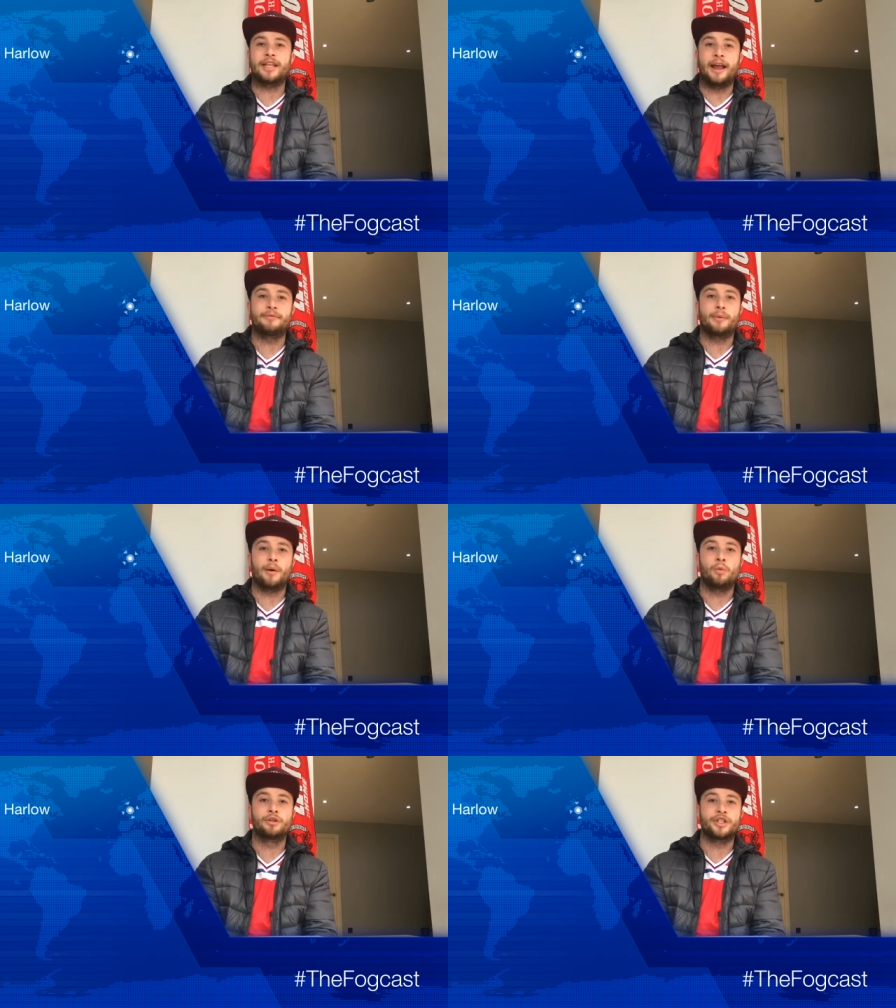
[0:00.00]
that
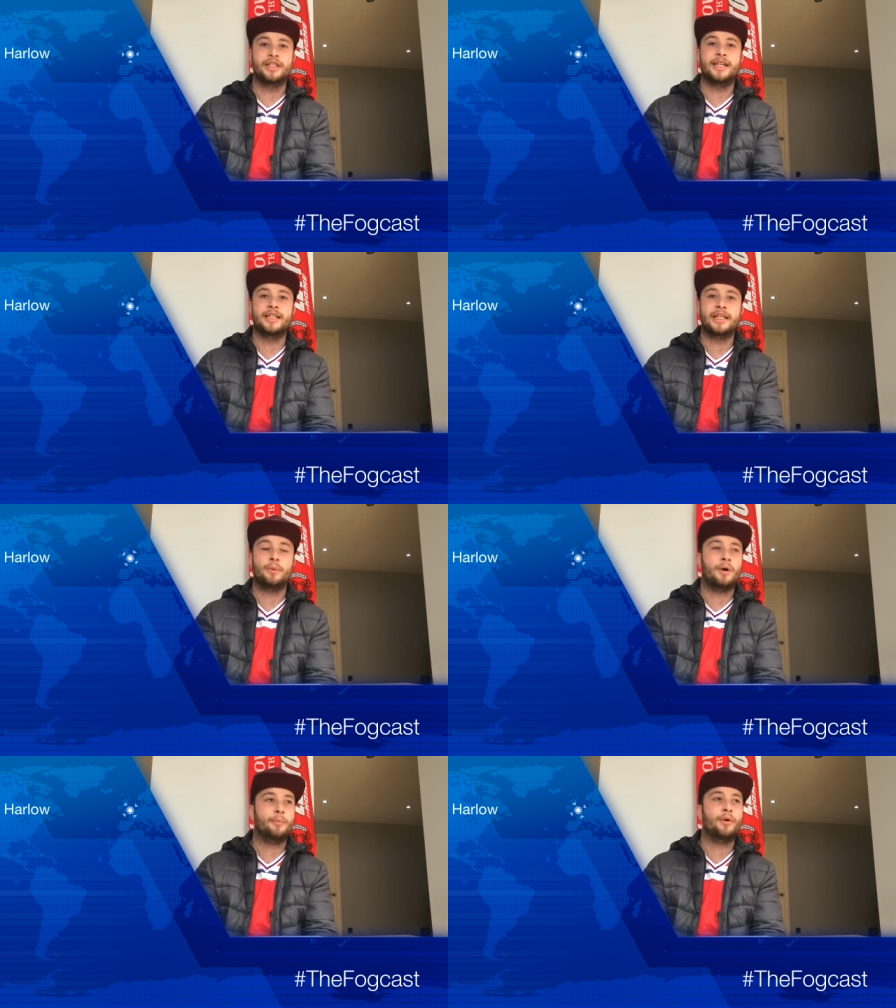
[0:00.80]
everyone watching this at
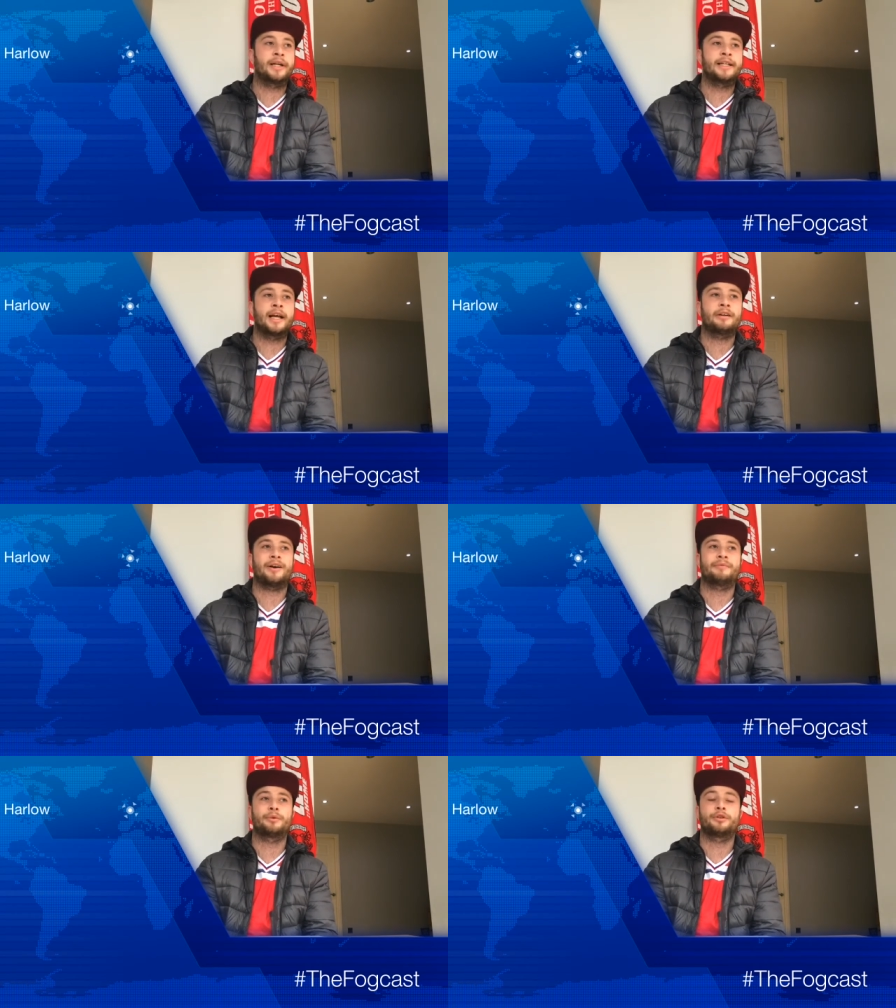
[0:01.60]
one point in their
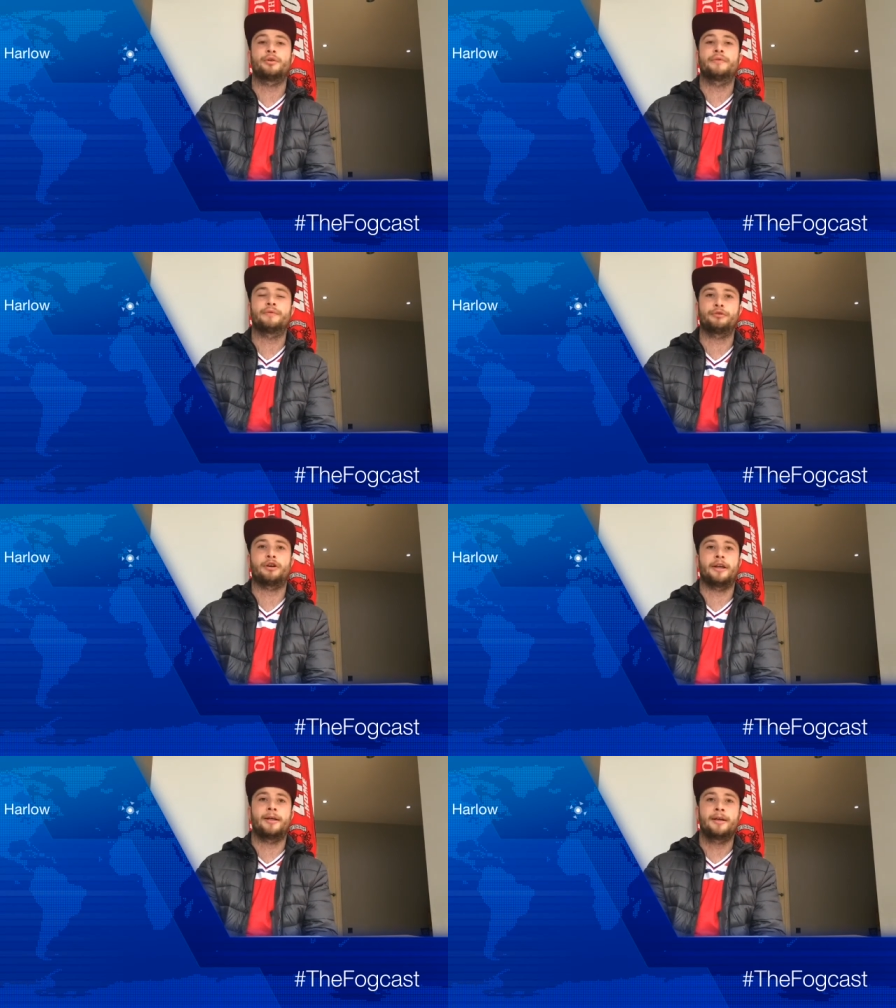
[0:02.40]
life would do for
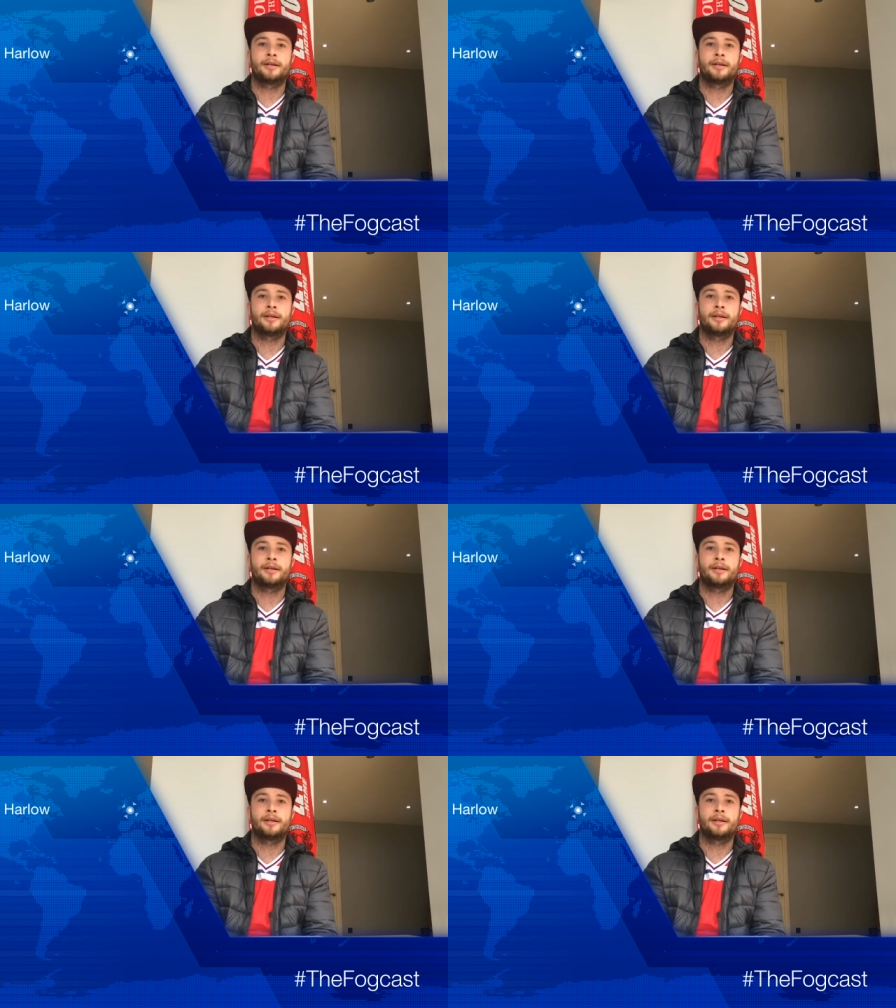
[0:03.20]
free.